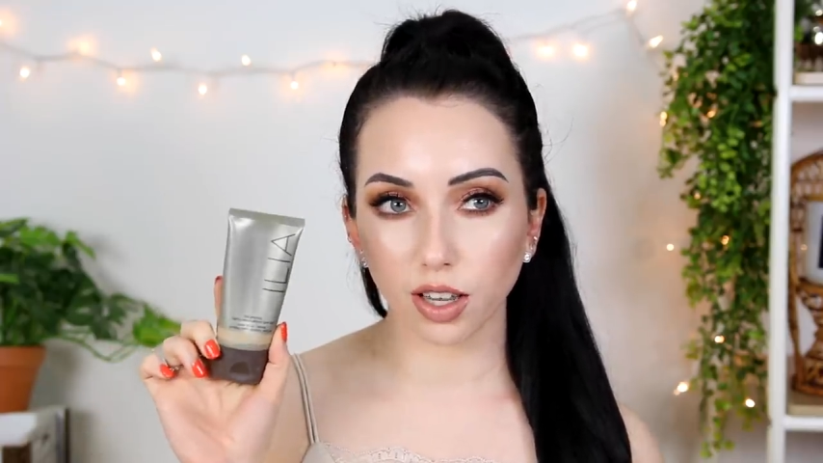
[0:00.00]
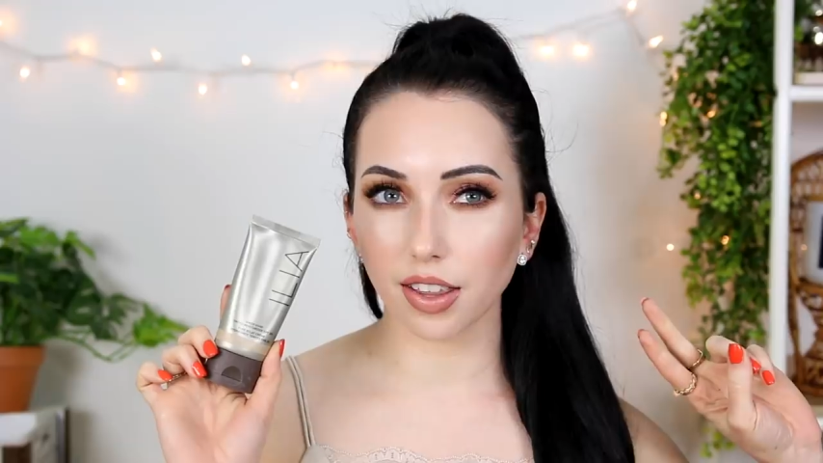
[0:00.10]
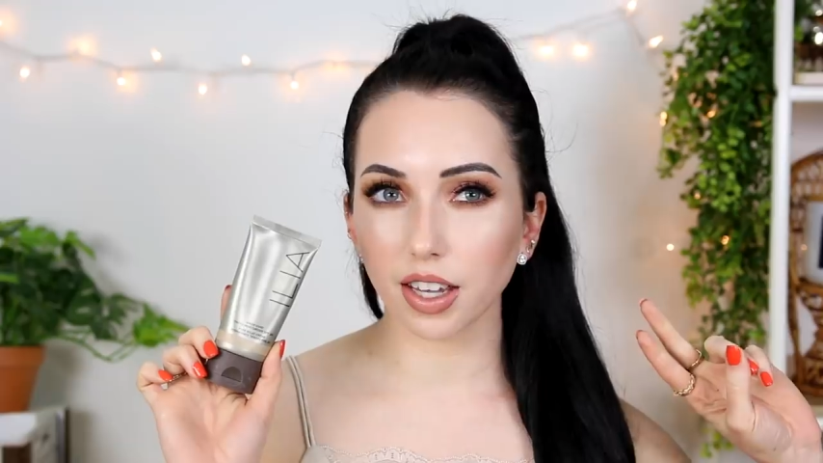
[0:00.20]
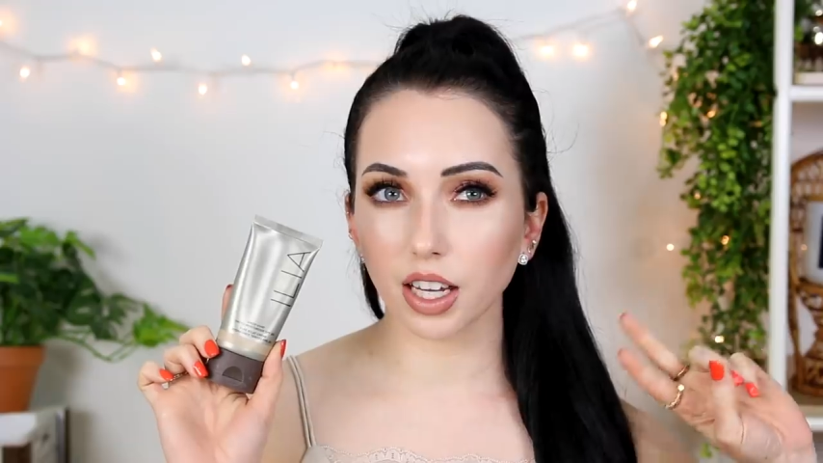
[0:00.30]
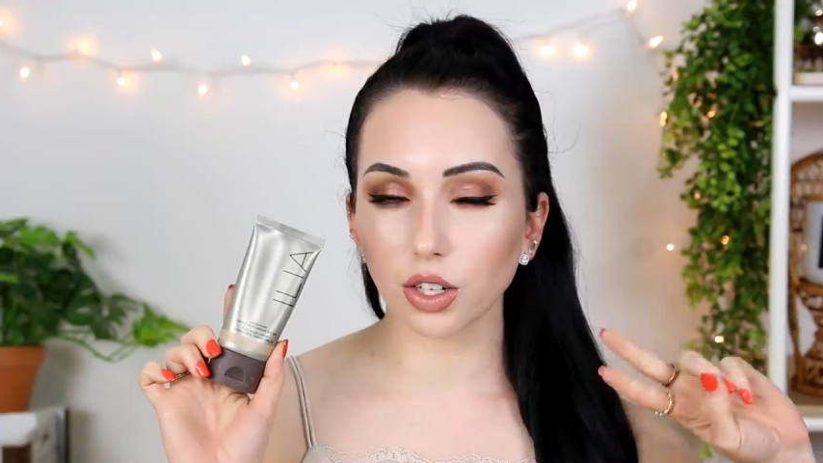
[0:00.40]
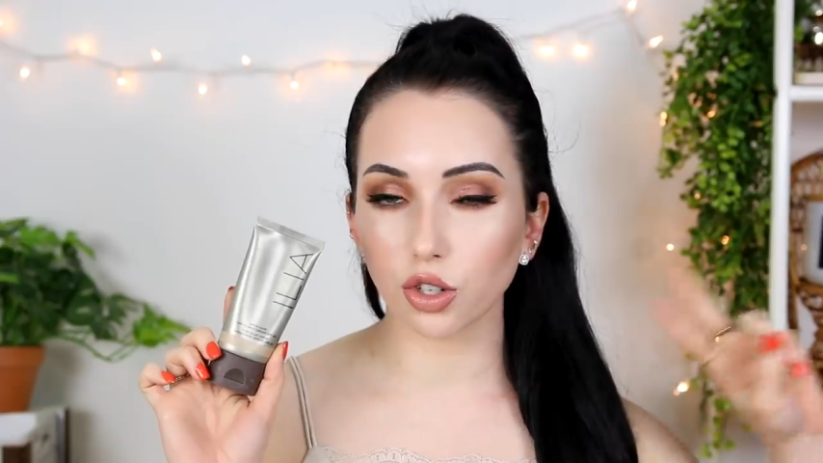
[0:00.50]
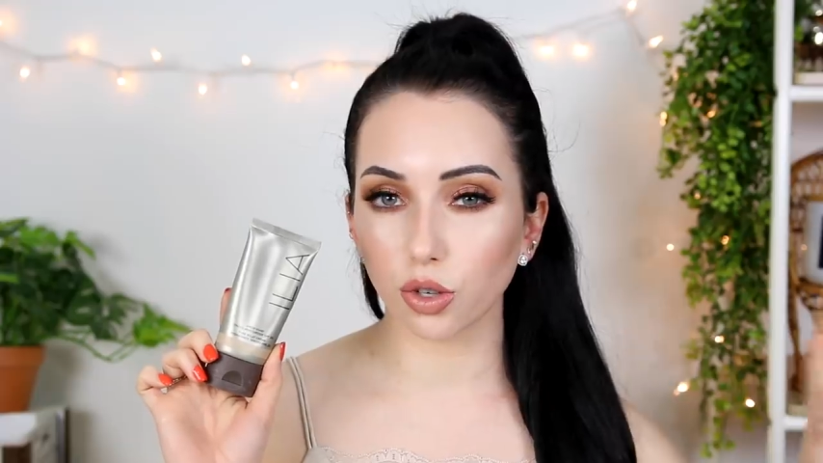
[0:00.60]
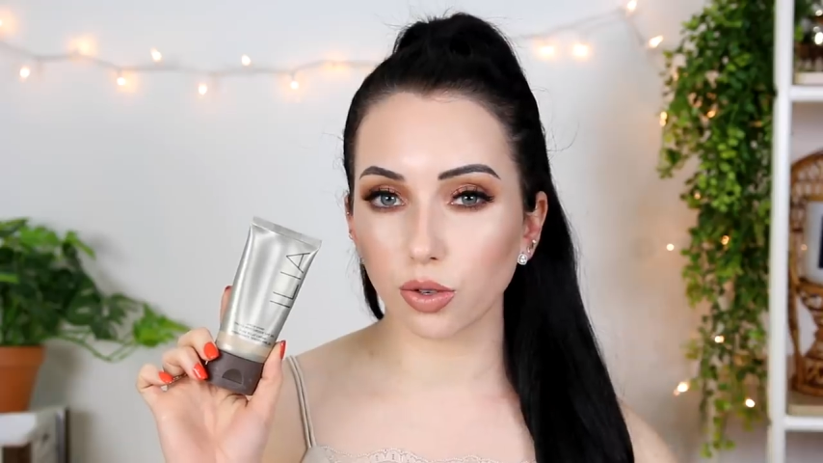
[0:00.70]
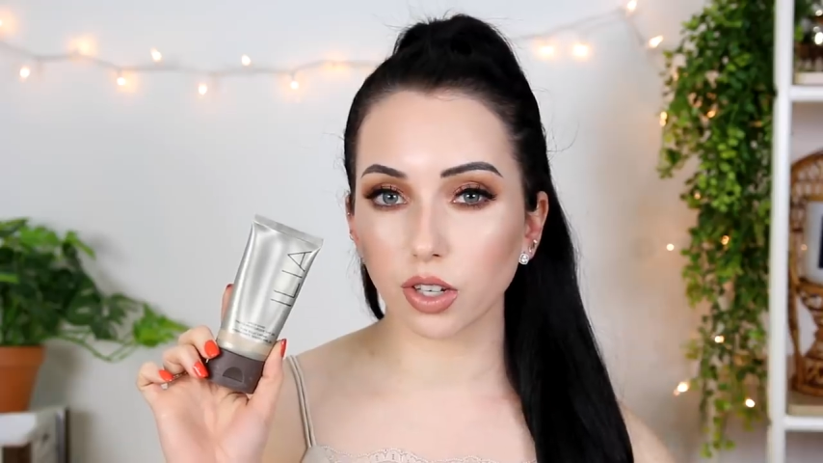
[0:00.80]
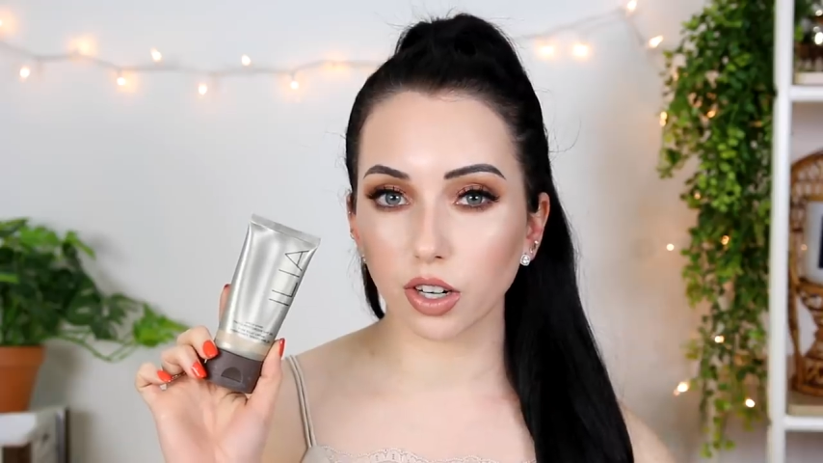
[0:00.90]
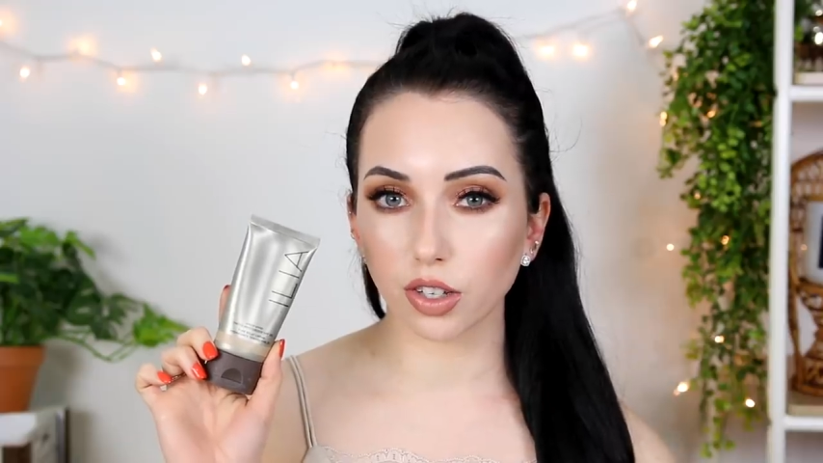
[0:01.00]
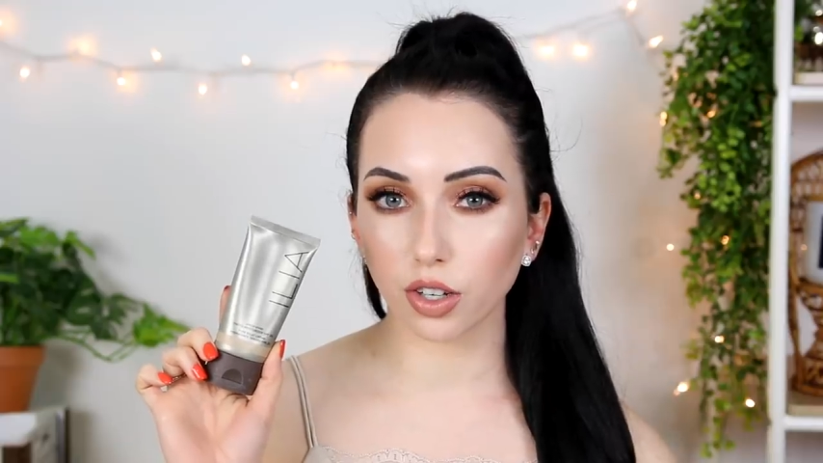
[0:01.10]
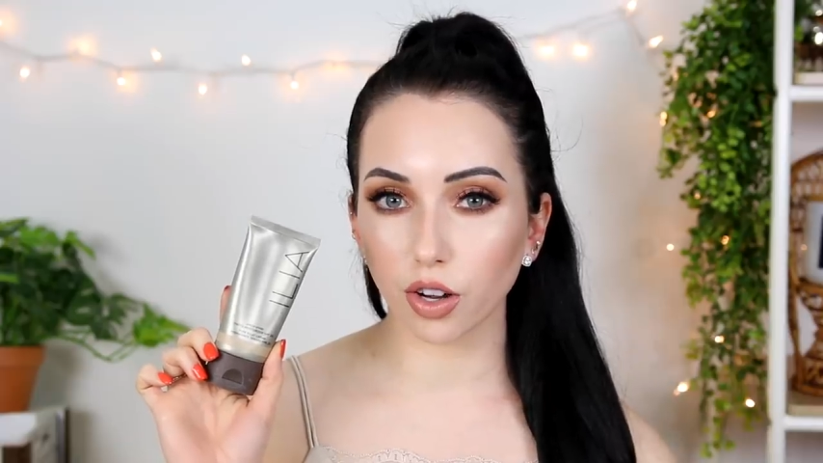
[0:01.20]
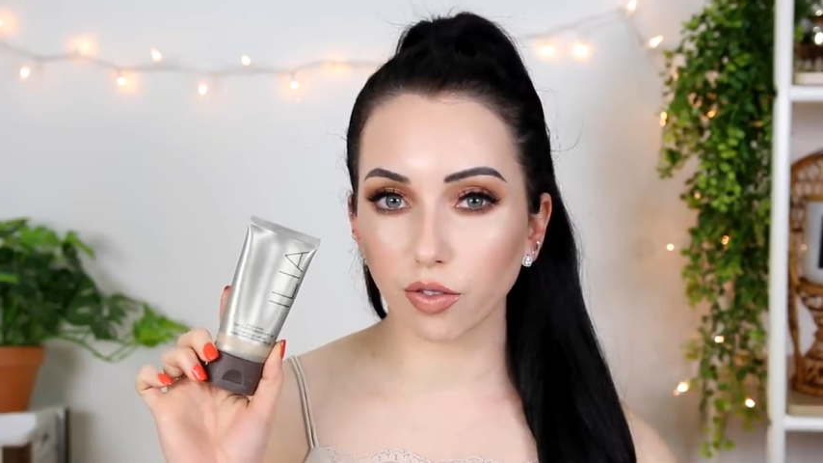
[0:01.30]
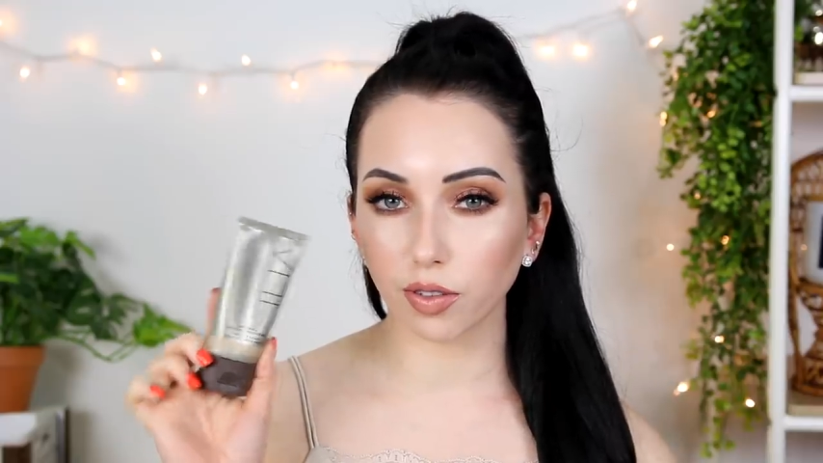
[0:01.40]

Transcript: I think in two series ago,